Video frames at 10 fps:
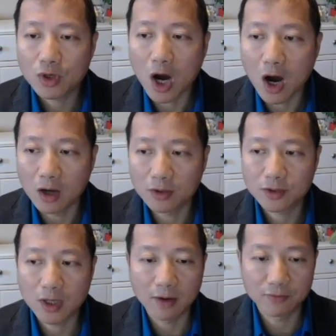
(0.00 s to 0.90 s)

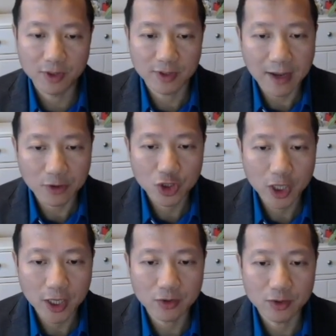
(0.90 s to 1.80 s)
cost of design
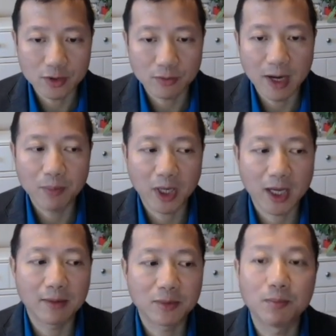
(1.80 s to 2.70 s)
changes, right,
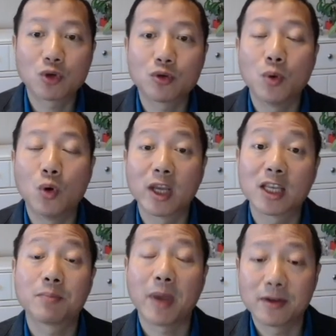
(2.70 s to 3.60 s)
becomes much more
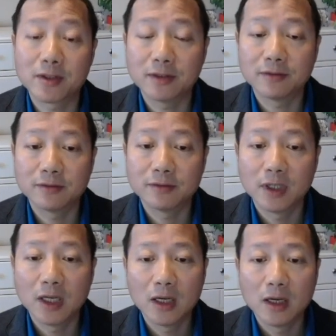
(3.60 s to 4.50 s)
expensive.
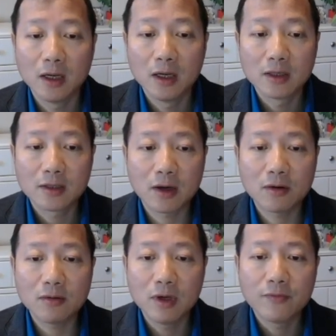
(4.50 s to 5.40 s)

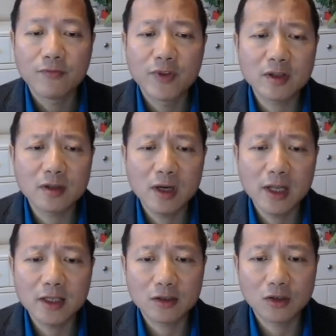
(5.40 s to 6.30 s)
So this
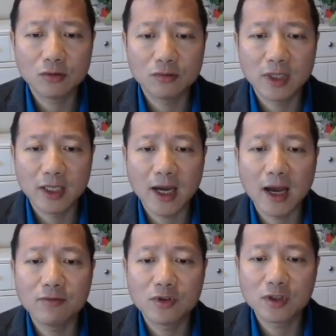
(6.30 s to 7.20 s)
leads to the
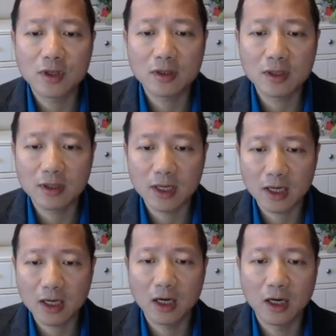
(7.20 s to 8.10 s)

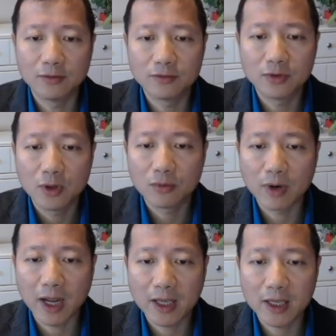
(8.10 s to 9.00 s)
uncertainty curve
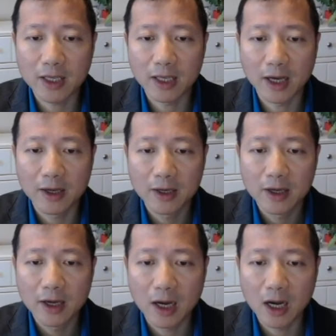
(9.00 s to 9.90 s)
right here.
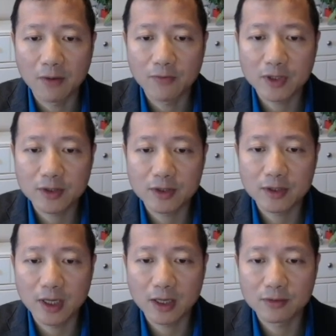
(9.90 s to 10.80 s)
This
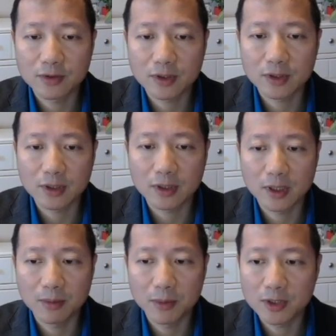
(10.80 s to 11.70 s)
is the uncertain.
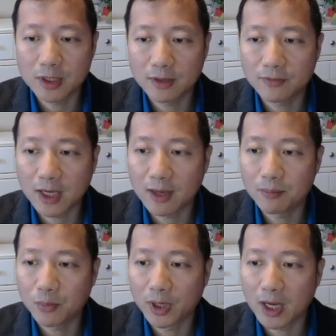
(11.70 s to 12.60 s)
Let me see if I
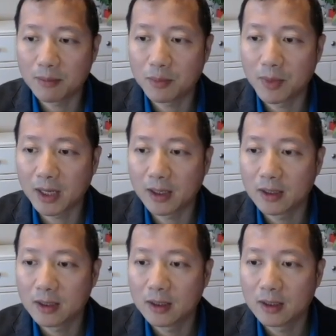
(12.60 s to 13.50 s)
can bring up my
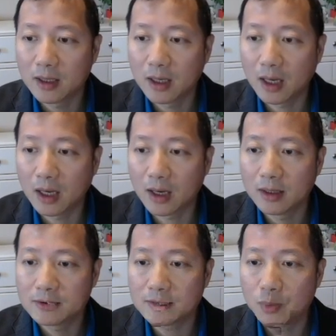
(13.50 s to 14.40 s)

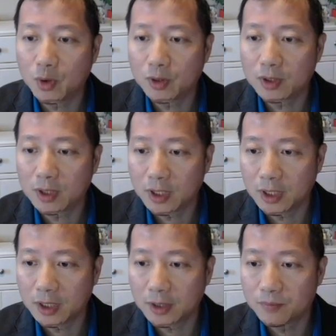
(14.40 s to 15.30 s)
laser pointer
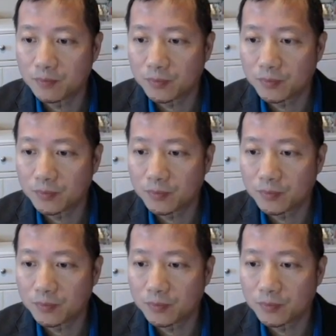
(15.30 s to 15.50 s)
here.